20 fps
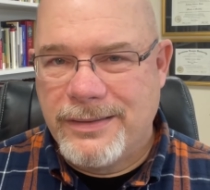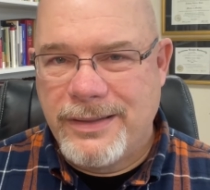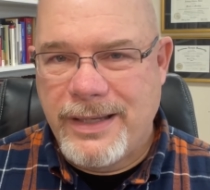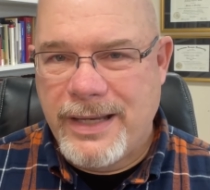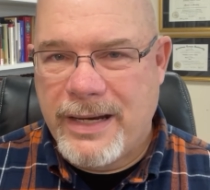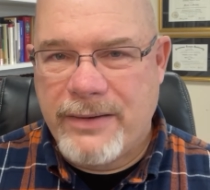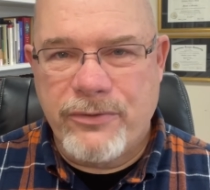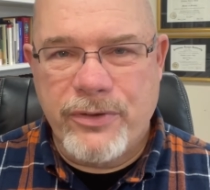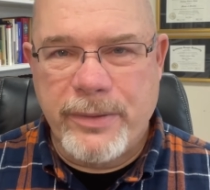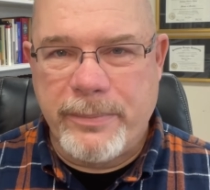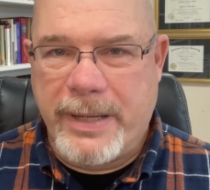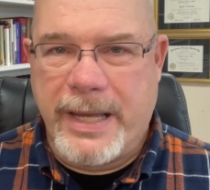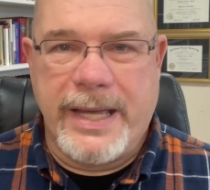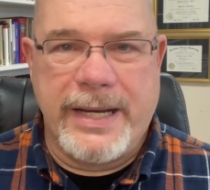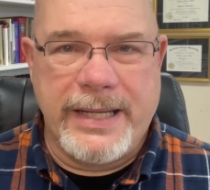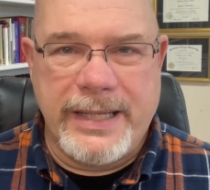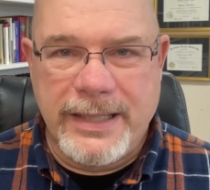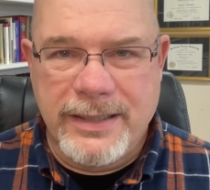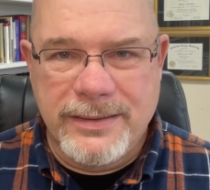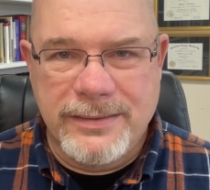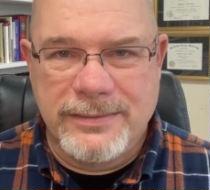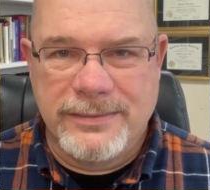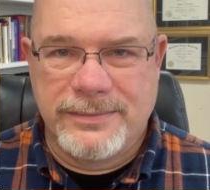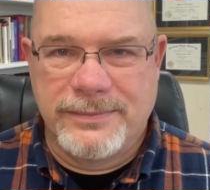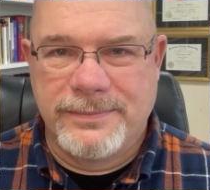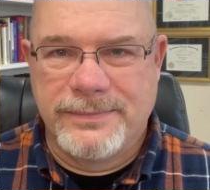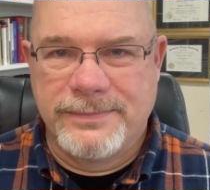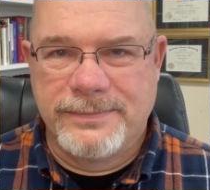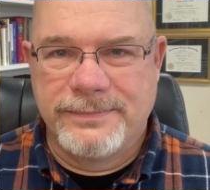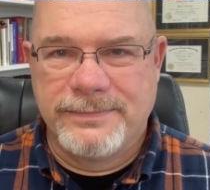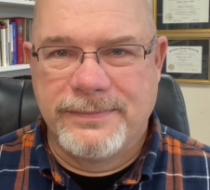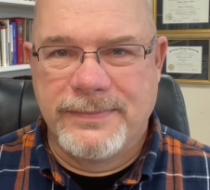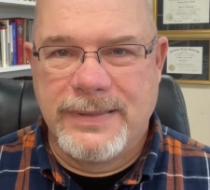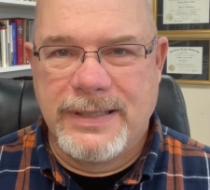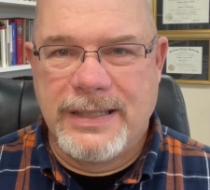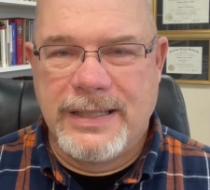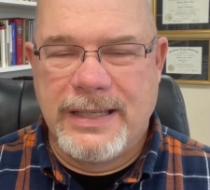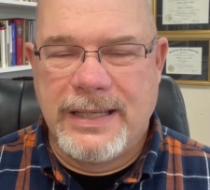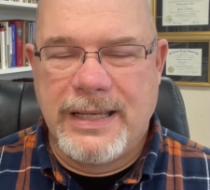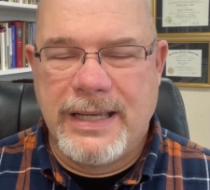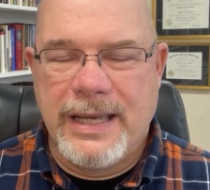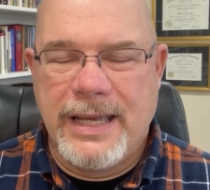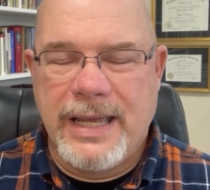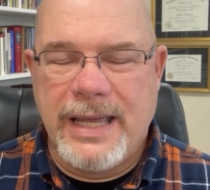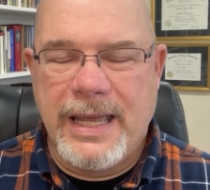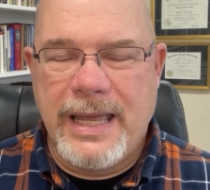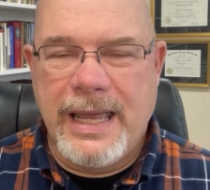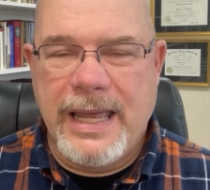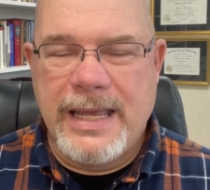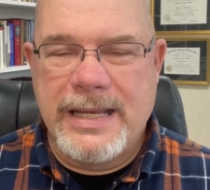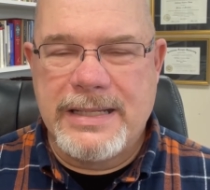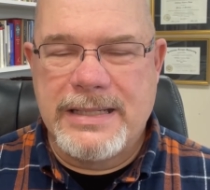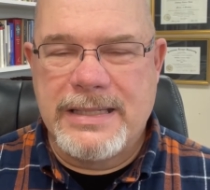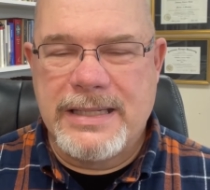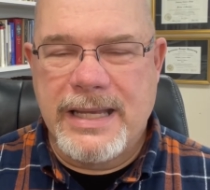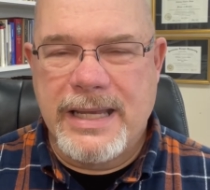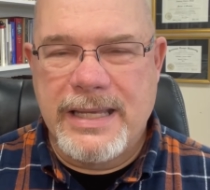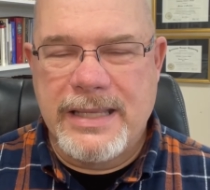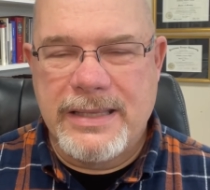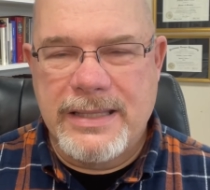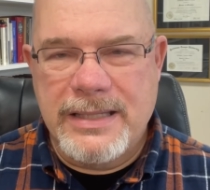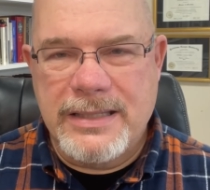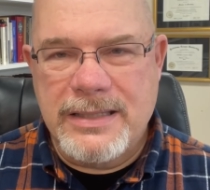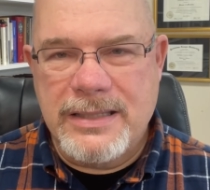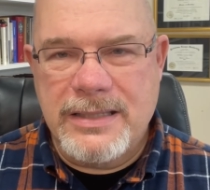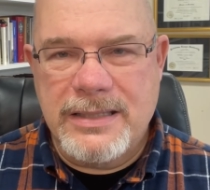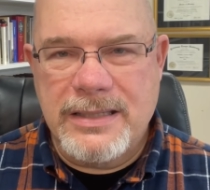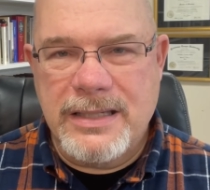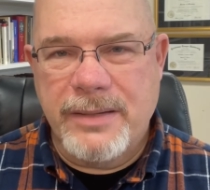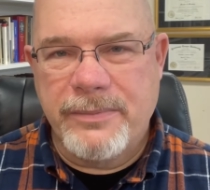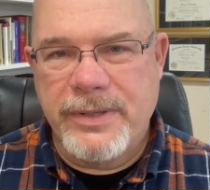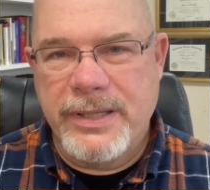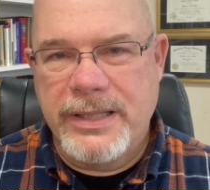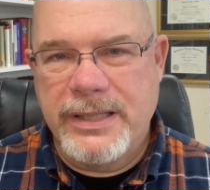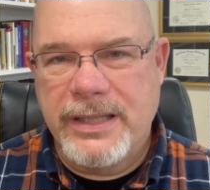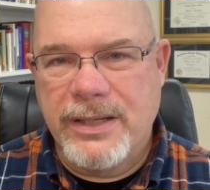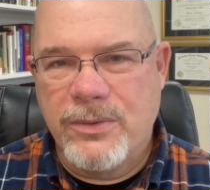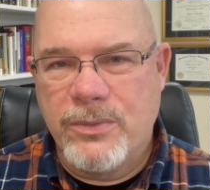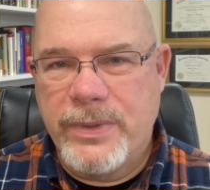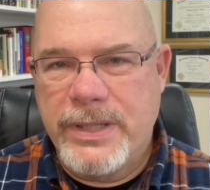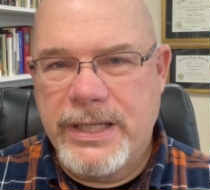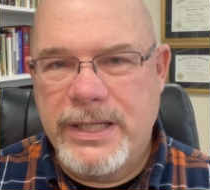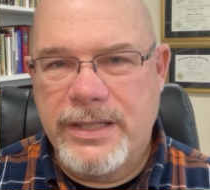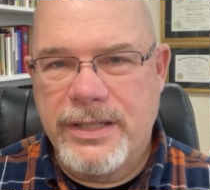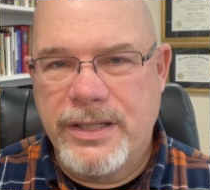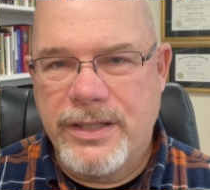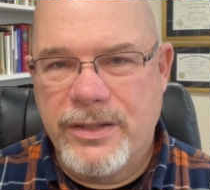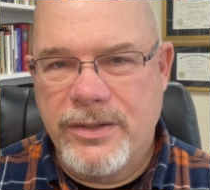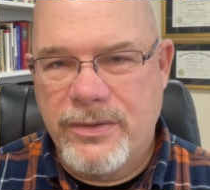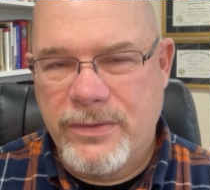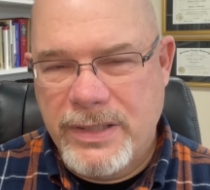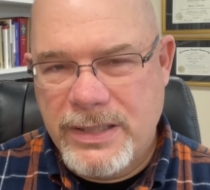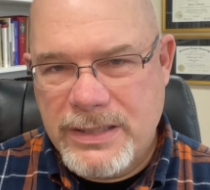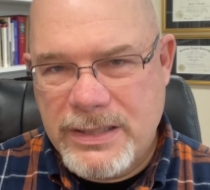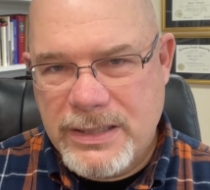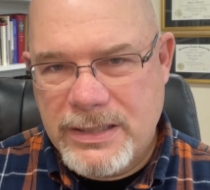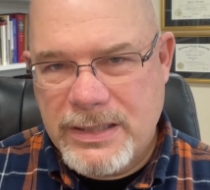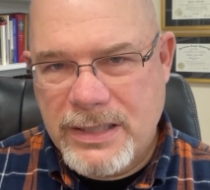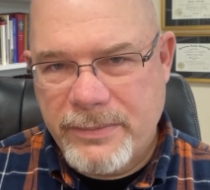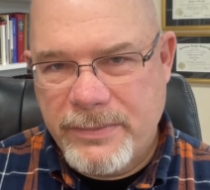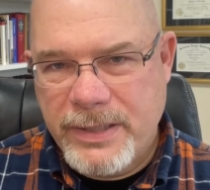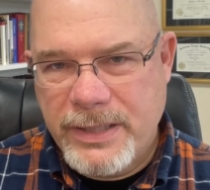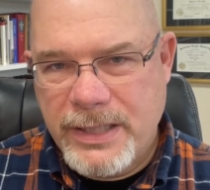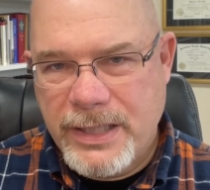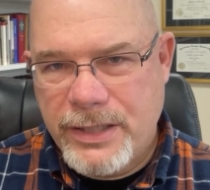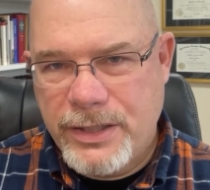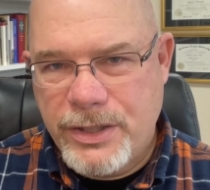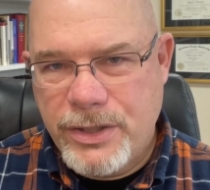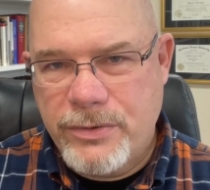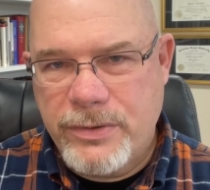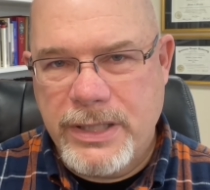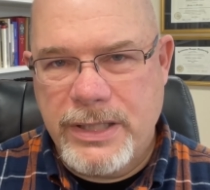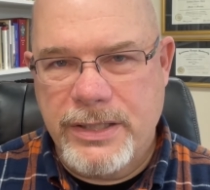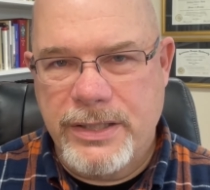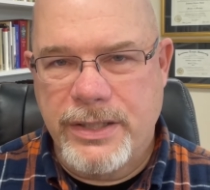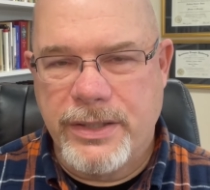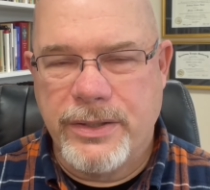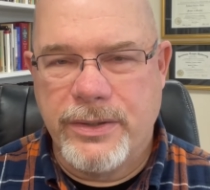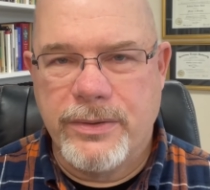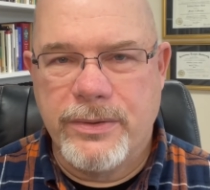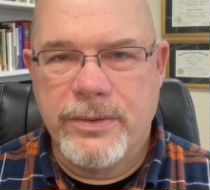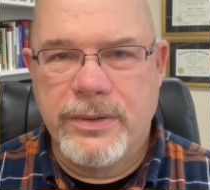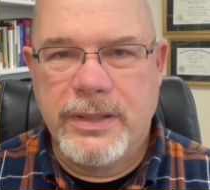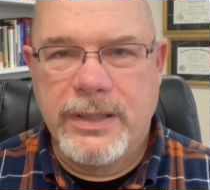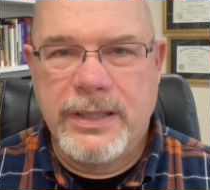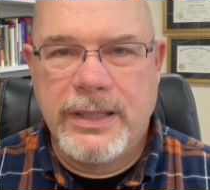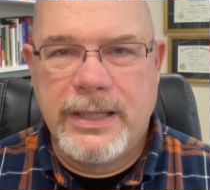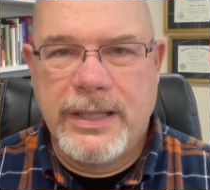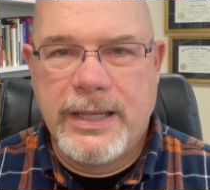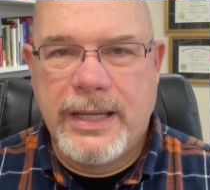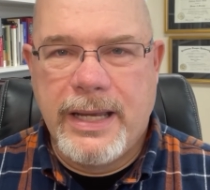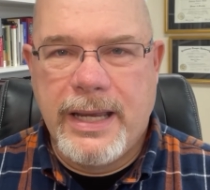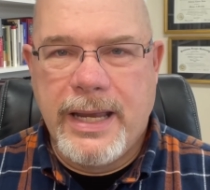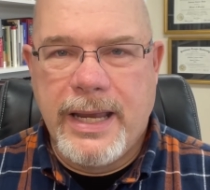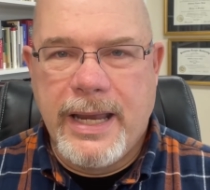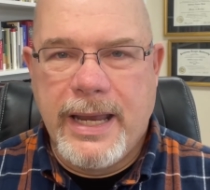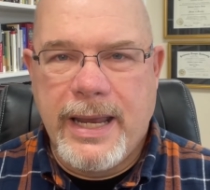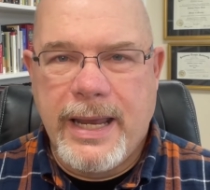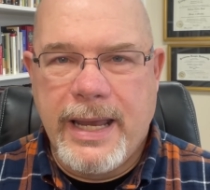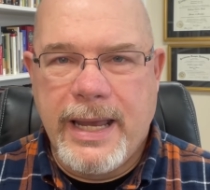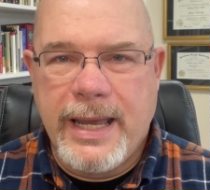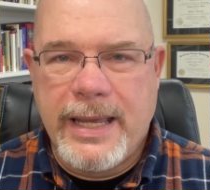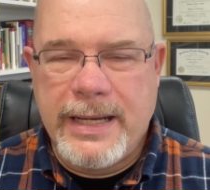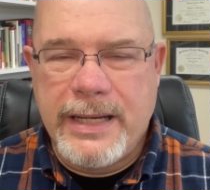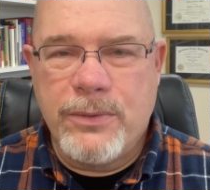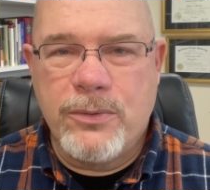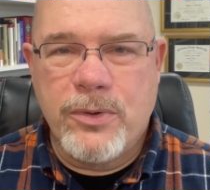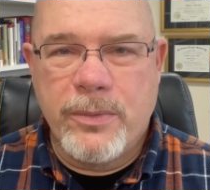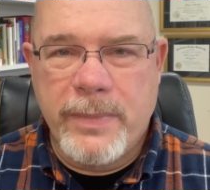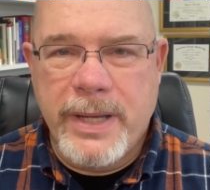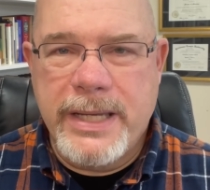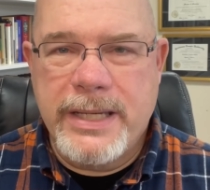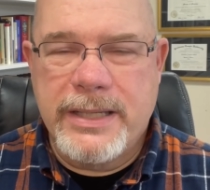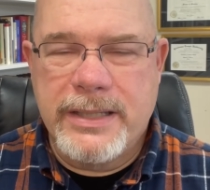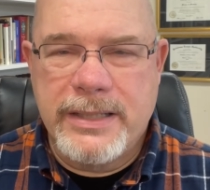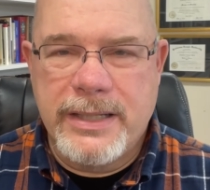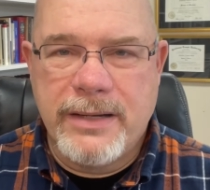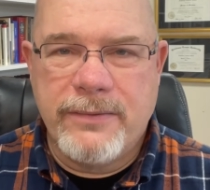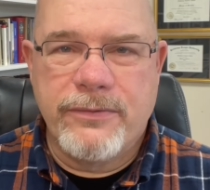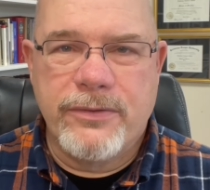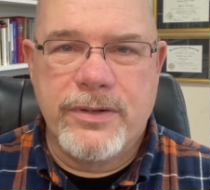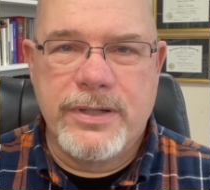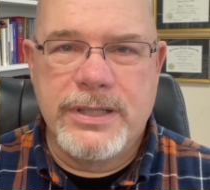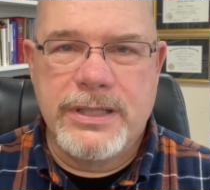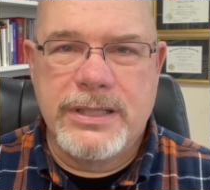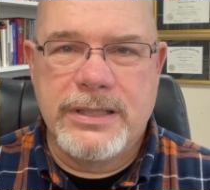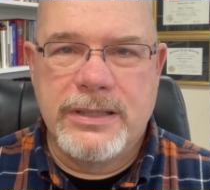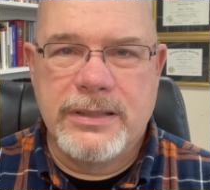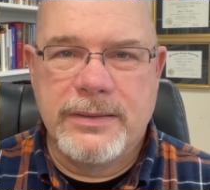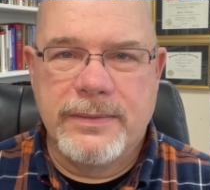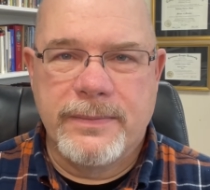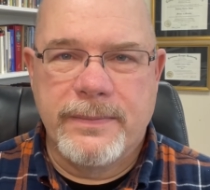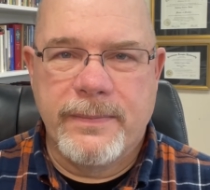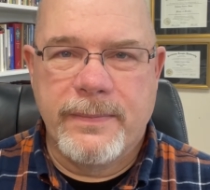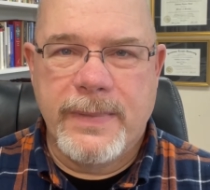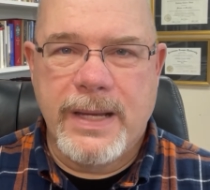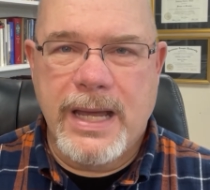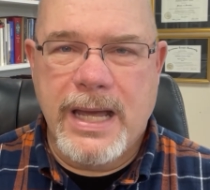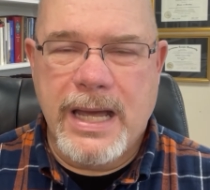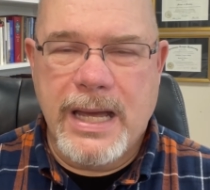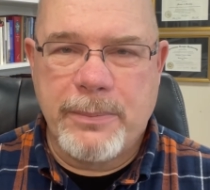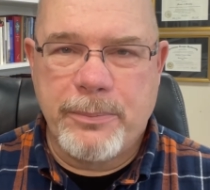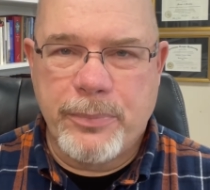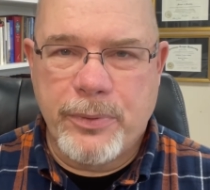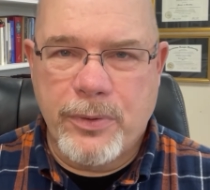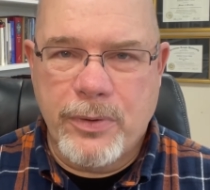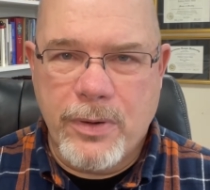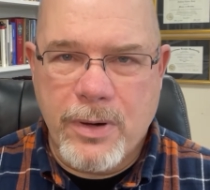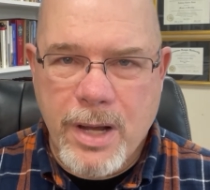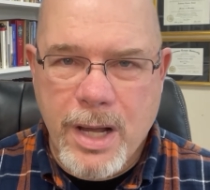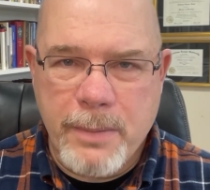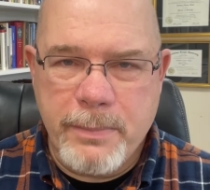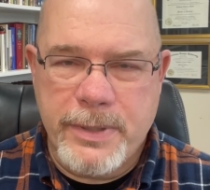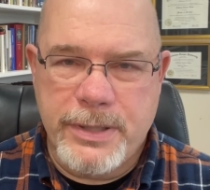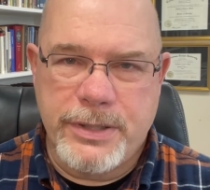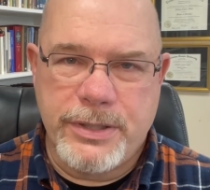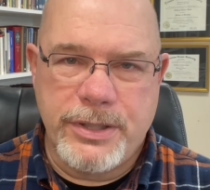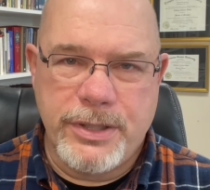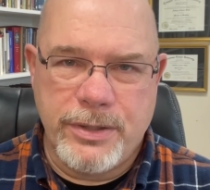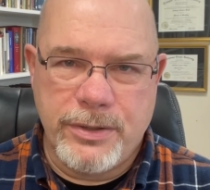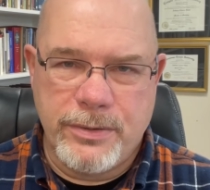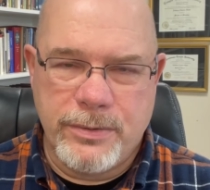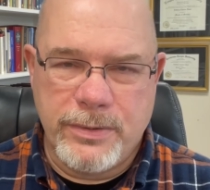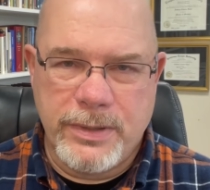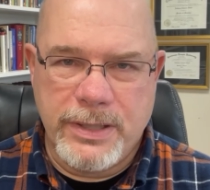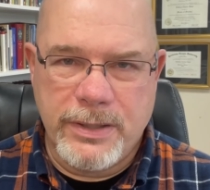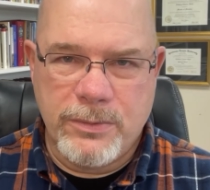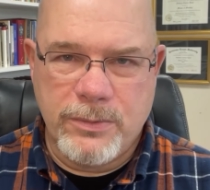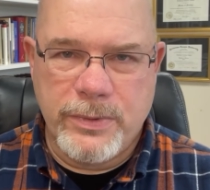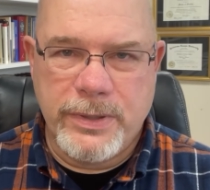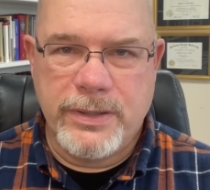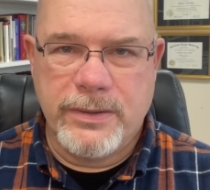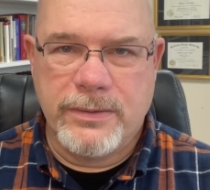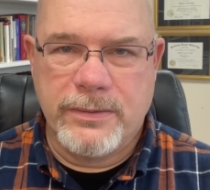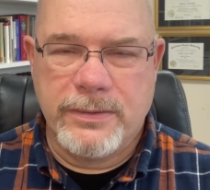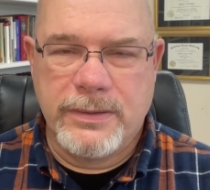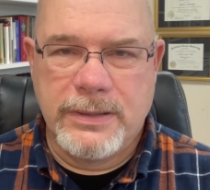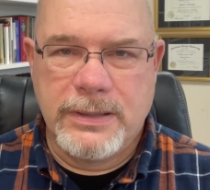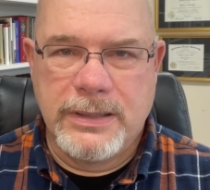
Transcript: everybody, and say, this is something that we can do. This is something that you can do, and it will make a difference. I promise you it will.